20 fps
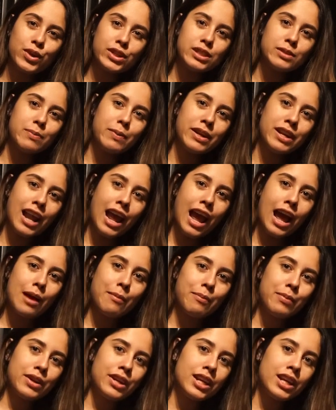what's been
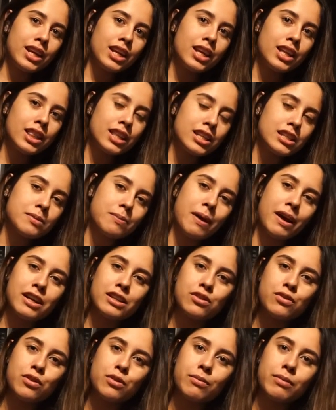happening these
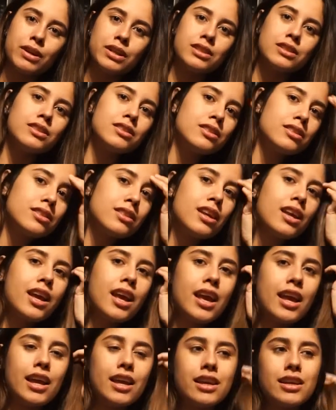past few months
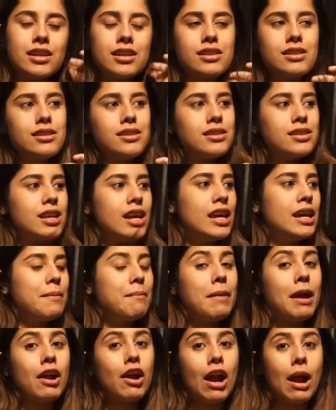is
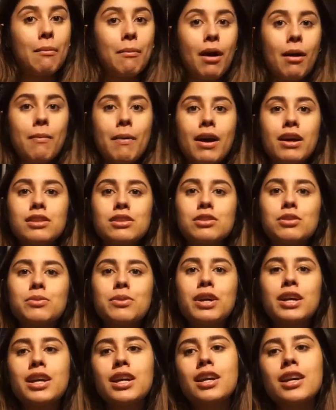my grandma passed
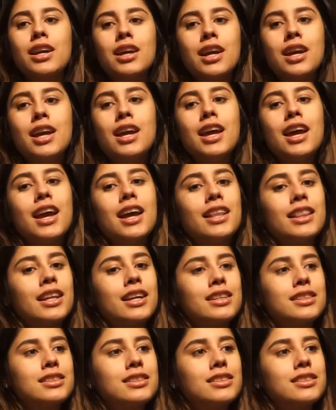away and
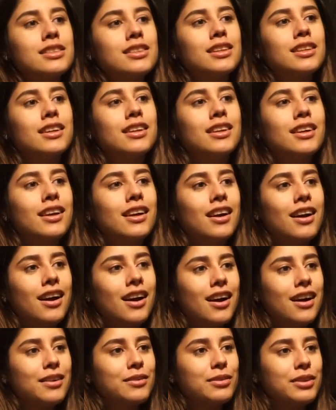that's
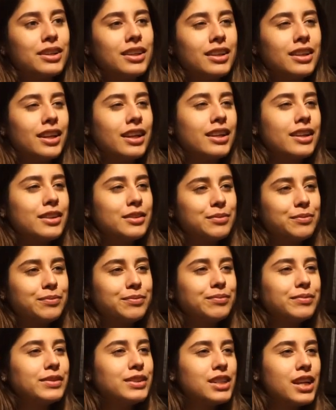a really like
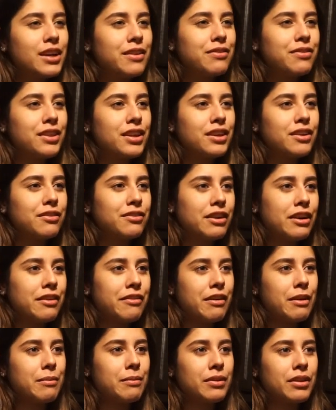tough thing for our
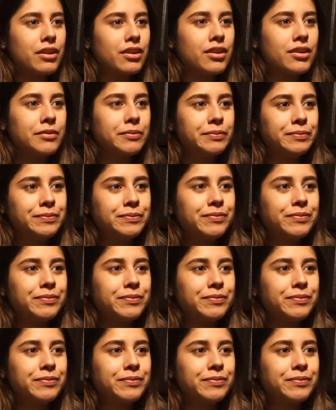family huh?